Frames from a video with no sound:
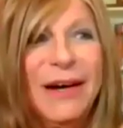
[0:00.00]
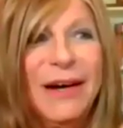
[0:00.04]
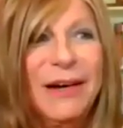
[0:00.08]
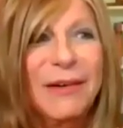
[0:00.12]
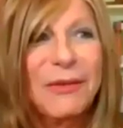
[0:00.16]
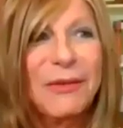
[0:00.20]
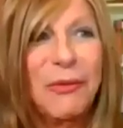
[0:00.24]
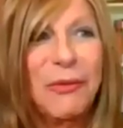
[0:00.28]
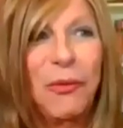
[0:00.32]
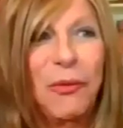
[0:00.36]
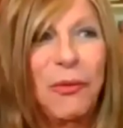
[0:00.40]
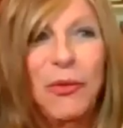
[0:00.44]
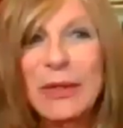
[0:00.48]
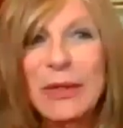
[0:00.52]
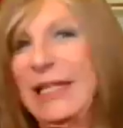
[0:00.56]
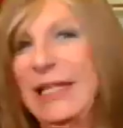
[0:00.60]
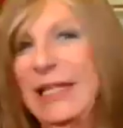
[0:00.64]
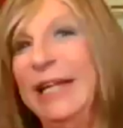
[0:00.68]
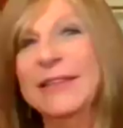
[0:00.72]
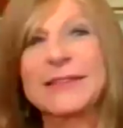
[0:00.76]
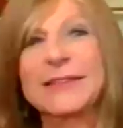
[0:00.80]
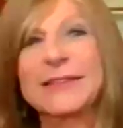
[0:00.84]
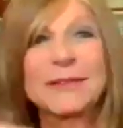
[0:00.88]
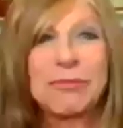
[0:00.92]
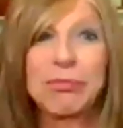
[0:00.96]
which
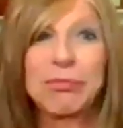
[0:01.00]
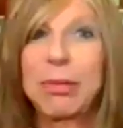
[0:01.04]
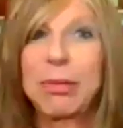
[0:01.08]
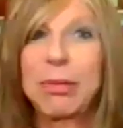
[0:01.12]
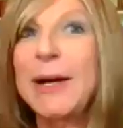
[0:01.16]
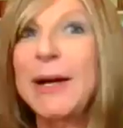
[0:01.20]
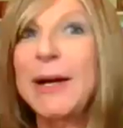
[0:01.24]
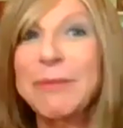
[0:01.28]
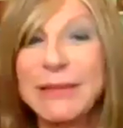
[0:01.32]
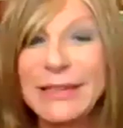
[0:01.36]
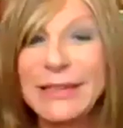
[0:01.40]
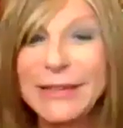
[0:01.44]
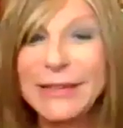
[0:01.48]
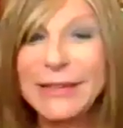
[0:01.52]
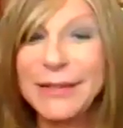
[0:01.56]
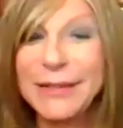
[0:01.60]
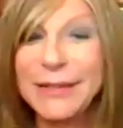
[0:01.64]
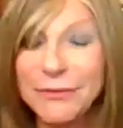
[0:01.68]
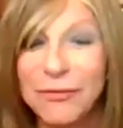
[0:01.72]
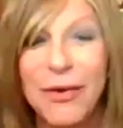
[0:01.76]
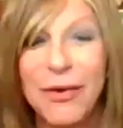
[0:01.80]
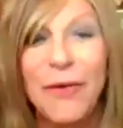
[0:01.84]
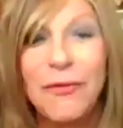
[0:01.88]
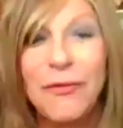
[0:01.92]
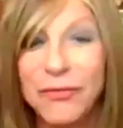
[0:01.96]
was probably the
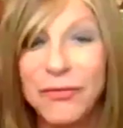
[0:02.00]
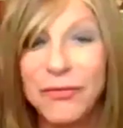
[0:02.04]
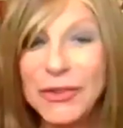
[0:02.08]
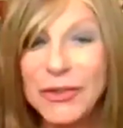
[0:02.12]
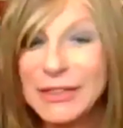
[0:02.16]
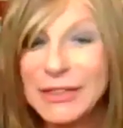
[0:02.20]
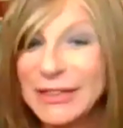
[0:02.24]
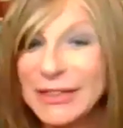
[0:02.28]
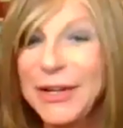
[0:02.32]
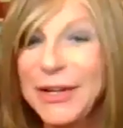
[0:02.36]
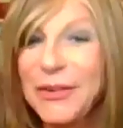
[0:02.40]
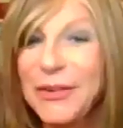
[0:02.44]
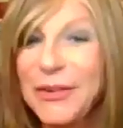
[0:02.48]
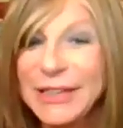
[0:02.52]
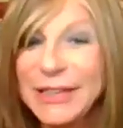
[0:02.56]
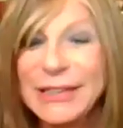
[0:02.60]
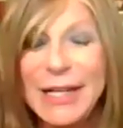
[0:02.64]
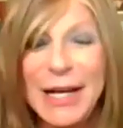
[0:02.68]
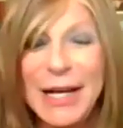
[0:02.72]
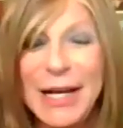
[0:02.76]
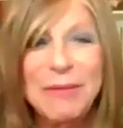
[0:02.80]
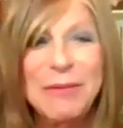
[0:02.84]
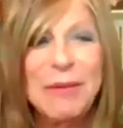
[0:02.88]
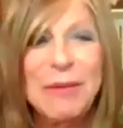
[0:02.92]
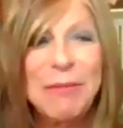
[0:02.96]
first and only
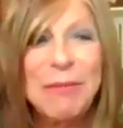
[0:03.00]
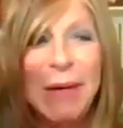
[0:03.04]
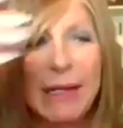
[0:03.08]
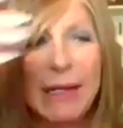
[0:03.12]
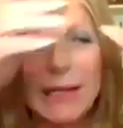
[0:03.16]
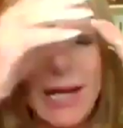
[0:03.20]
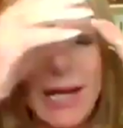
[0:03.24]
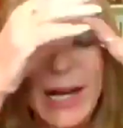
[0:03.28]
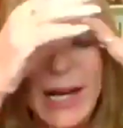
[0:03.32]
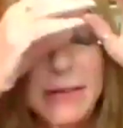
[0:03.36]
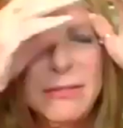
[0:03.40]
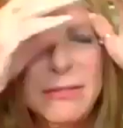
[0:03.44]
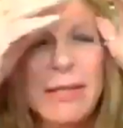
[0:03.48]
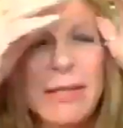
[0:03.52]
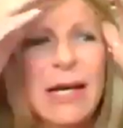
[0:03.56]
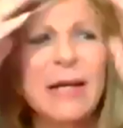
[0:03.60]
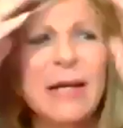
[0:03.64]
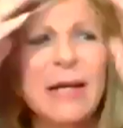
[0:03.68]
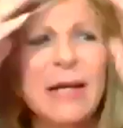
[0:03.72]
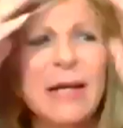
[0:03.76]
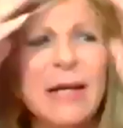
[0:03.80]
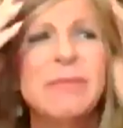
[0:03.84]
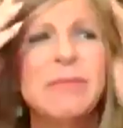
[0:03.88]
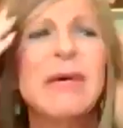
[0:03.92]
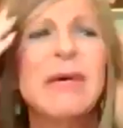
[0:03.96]
time in my
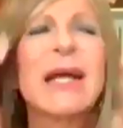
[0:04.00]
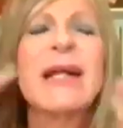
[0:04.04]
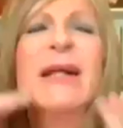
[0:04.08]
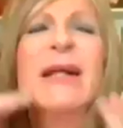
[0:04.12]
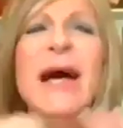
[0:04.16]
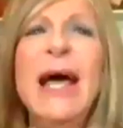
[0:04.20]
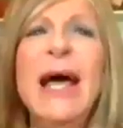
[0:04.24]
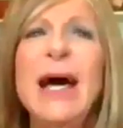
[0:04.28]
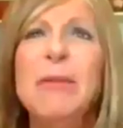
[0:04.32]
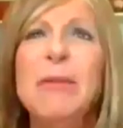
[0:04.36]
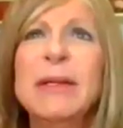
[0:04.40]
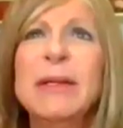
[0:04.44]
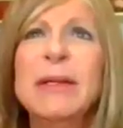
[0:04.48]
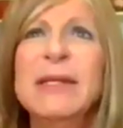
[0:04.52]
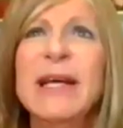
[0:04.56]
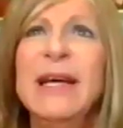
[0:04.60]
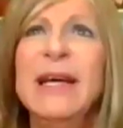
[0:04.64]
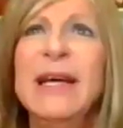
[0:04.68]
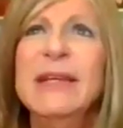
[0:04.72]
lifetime that'll happen.